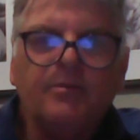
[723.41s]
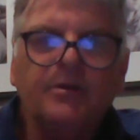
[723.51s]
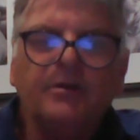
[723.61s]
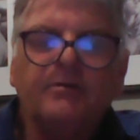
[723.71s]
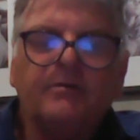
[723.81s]

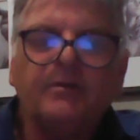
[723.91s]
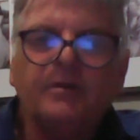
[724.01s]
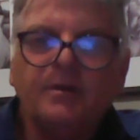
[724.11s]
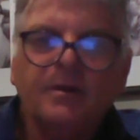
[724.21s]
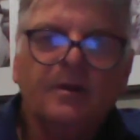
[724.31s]
They were put
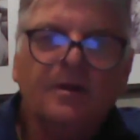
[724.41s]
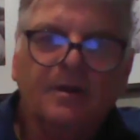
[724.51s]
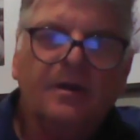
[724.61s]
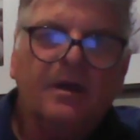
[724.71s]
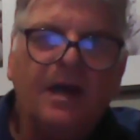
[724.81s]
into the
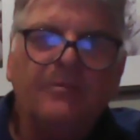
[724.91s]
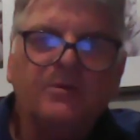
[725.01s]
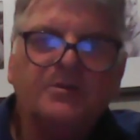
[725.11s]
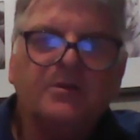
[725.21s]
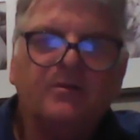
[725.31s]

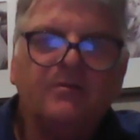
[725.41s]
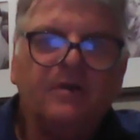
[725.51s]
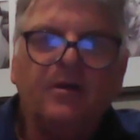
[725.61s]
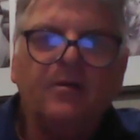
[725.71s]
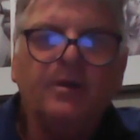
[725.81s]
game reserve
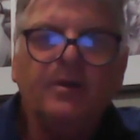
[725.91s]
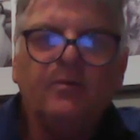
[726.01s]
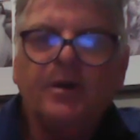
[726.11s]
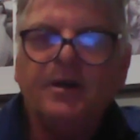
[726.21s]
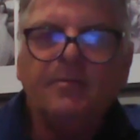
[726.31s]
and nobody
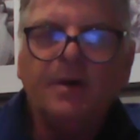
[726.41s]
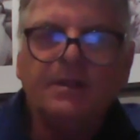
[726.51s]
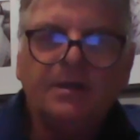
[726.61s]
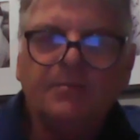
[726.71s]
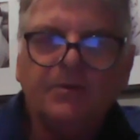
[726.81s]
worried about them.